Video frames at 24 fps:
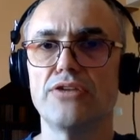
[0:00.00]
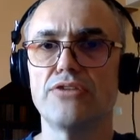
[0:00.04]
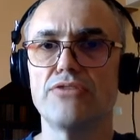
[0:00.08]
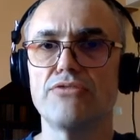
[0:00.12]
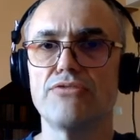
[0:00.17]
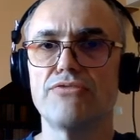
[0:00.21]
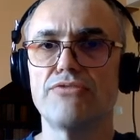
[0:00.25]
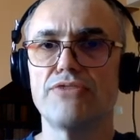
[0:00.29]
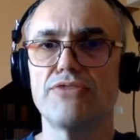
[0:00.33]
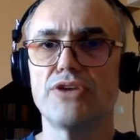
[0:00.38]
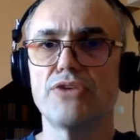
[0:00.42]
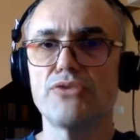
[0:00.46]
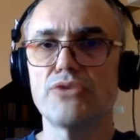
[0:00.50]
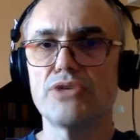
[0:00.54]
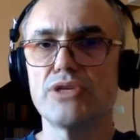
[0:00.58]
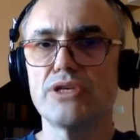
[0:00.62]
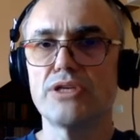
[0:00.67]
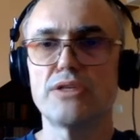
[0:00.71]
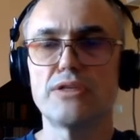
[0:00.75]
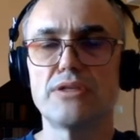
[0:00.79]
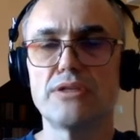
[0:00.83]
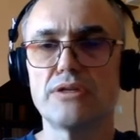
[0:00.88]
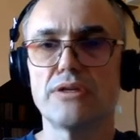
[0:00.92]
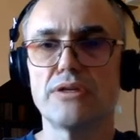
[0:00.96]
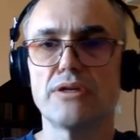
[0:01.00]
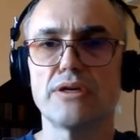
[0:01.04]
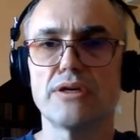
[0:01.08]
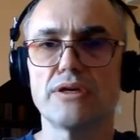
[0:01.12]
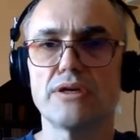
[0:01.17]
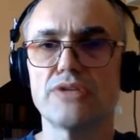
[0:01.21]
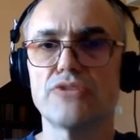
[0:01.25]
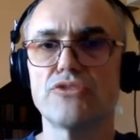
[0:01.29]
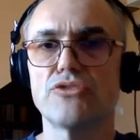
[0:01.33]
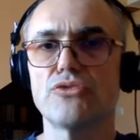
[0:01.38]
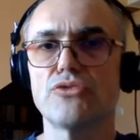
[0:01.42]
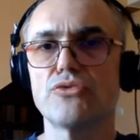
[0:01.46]
varied,
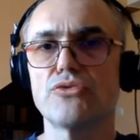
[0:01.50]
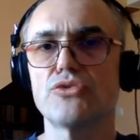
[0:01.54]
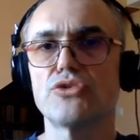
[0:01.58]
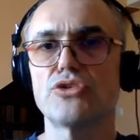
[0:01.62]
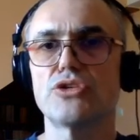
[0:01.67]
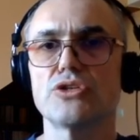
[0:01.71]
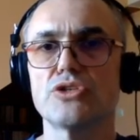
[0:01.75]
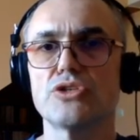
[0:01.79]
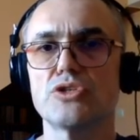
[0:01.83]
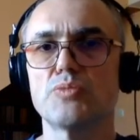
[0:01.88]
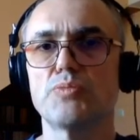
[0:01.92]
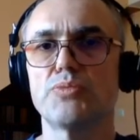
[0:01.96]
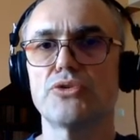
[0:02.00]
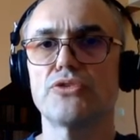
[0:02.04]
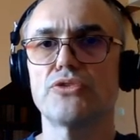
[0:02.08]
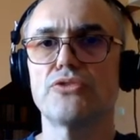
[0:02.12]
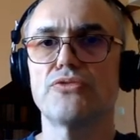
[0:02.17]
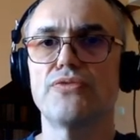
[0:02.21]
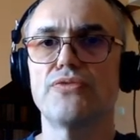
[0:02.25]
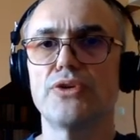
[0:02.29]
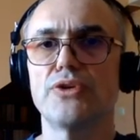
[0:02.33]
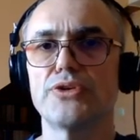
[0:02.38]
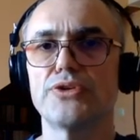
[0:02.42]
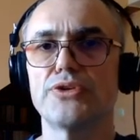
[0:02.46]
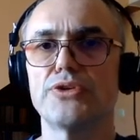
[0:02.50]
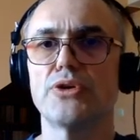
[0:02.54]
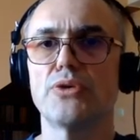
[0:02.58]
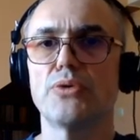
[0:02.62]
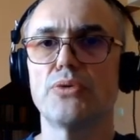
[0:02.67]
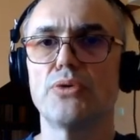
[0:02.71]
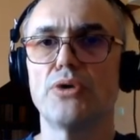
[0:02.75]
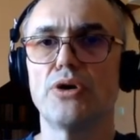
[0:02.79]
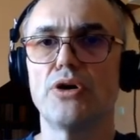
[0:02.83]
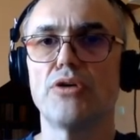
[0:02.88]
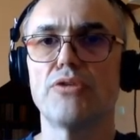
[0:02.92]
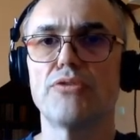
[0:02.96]
heterogeneous
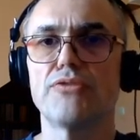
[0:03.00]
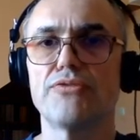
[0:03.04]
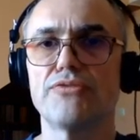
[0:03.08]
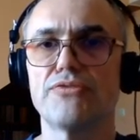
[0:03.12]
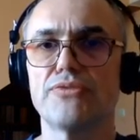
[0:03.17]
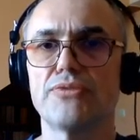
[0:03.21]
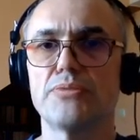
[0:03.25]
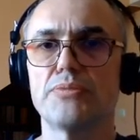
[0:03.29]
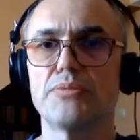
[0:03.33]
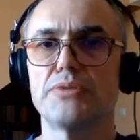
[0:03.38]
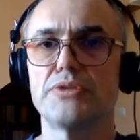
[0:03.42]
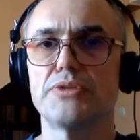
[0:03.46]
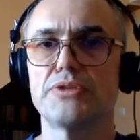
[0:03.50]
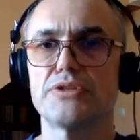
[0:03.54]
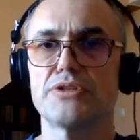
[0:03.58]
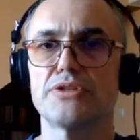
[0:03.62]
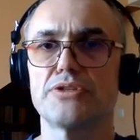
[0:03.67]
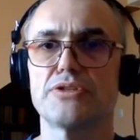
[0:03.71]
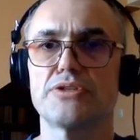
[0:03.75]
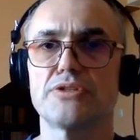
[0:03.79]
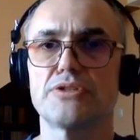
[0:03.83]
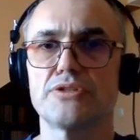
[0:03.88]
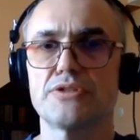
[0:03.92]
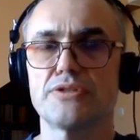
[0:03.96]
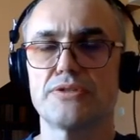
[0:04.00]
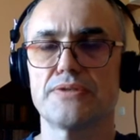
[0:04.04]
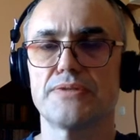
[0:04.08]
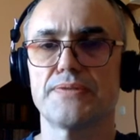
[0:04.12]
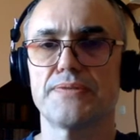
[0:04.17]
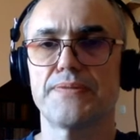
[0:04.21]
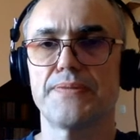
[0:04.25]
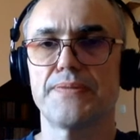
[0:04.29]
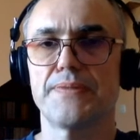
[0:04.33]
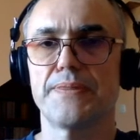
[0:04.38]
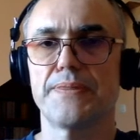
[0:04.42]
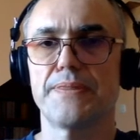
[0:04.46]
portfolio of businesses.
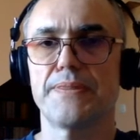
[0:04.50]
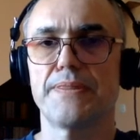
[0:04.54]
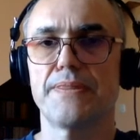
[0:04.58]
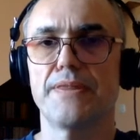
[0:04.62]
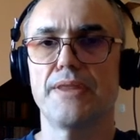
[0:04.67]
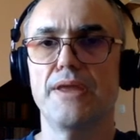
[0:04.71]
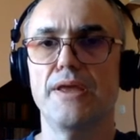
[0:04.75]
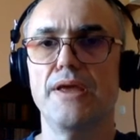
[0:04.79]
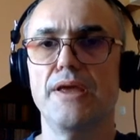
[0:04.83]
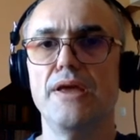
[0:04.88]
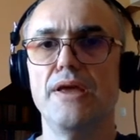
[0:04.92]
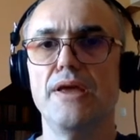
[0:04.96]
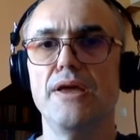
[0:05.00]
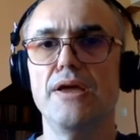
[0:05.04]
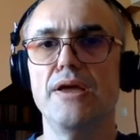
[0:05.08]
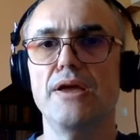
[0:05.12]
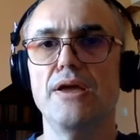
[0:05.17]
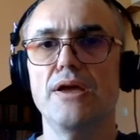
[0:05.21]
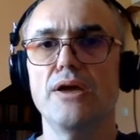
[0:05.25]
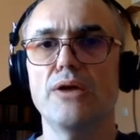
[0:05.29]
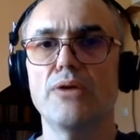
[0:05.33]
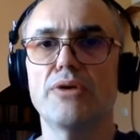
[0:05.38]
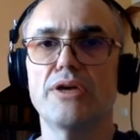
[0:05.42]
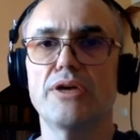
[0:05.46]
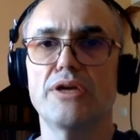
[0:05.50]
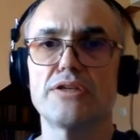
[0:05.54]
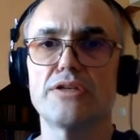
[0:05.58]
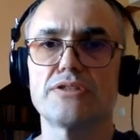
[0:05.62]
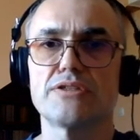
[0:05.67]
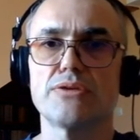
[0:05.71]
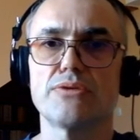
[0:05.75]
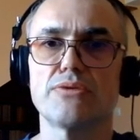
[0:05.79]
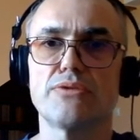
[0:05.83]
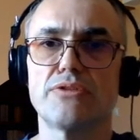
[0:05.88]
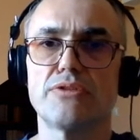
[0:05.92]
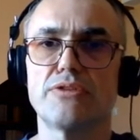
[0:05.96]
Okay,
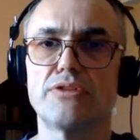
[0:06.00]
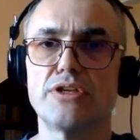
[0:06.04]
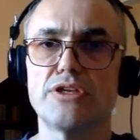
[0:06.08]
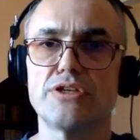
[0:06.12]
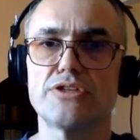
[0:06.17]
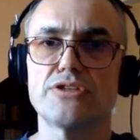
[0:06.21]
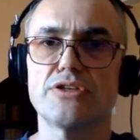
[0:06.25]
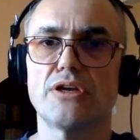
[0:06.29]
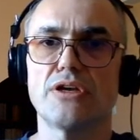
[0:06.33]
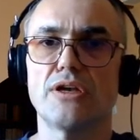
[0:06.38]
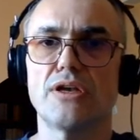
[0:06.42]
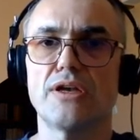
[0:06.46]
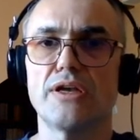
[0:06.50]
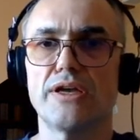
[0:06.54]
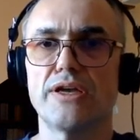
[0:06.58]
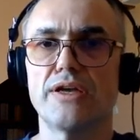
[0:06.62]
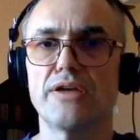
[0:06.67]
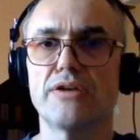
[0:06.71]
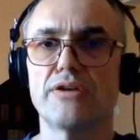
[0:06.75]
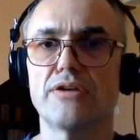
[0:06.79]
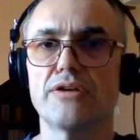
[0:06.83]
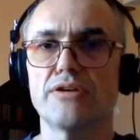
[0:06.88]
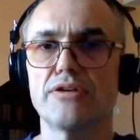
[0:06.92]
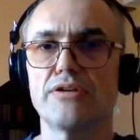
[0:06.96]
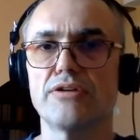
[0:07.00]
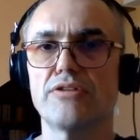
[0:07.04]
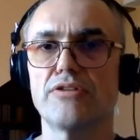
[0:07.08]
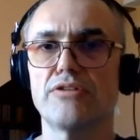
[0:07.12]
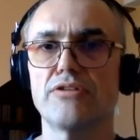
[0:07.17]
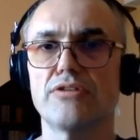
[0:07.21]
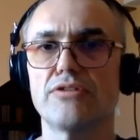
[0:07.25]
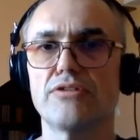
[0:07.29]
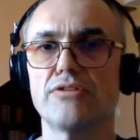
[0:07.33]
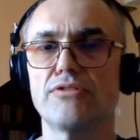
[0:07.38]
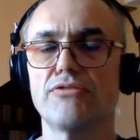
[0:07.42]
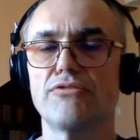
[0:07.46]
so these are like
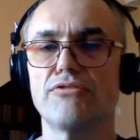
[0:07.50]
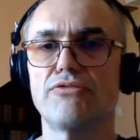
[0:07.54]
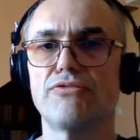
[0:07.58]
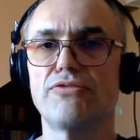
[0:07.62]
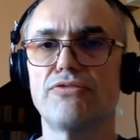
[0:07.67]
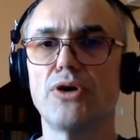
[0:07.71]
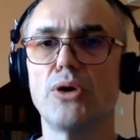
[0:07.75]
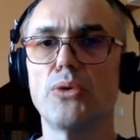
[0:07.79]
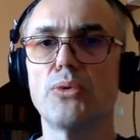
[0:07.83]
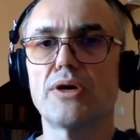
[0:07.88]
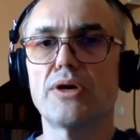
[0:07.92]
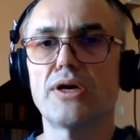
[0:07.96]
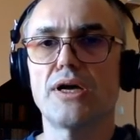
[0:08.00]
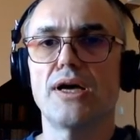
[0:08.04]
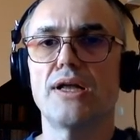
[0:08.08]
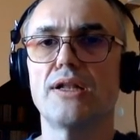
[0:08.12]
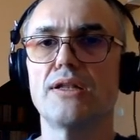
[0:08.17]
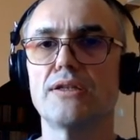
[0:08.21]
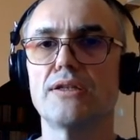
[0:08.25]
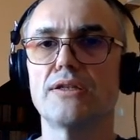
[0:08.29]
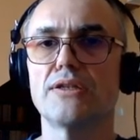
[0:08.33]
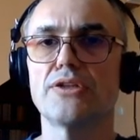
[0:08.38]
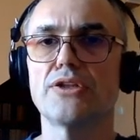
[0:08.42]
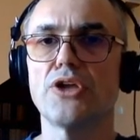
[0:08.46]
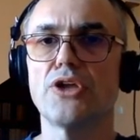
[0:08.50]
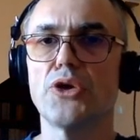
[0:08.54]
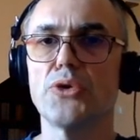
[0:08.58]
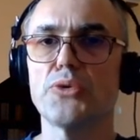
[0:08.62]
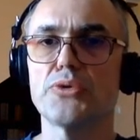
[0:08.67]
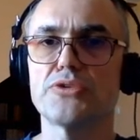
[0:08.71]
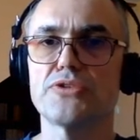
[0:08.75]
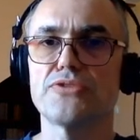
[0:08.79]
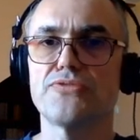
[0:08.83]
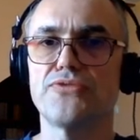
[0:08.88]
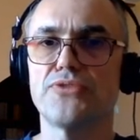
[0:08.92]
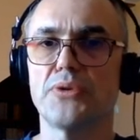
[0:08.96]
vocal
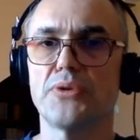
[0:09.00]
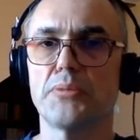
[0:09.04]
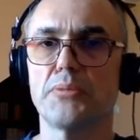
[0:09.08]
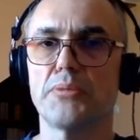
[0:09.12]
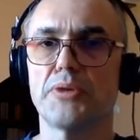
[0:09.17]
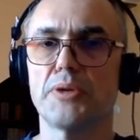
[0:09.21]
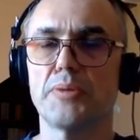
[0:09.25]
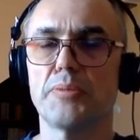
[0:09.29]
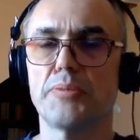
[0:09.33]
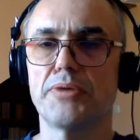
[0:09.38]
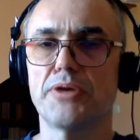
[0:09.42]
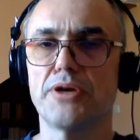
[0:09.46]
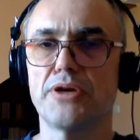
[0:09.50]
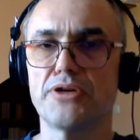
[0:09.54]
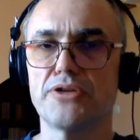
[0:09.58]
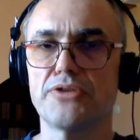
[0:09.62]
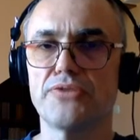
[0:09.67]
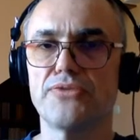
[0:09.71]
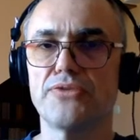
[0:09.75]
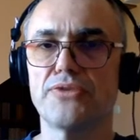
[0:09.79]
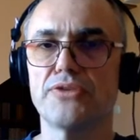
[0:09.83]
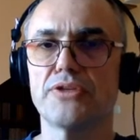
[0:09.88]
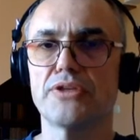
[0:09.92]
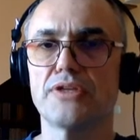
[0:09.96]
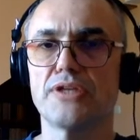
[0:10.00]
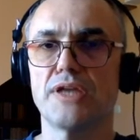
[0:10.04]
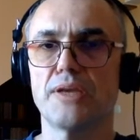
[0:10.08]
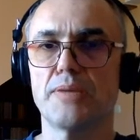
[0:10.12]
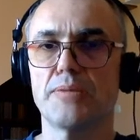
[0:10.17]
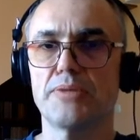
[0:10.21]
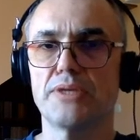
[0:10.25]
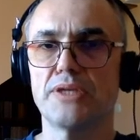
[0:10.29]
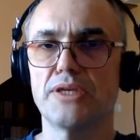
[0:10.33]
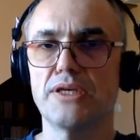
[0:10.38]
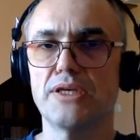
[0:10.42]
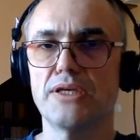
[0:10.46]
notes from my part for that
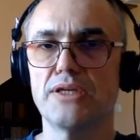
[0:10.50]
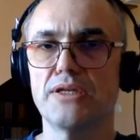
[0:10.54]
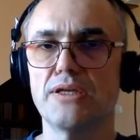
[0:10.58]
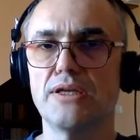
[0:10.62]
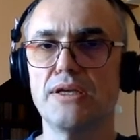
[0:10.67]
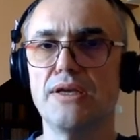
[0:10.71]
update.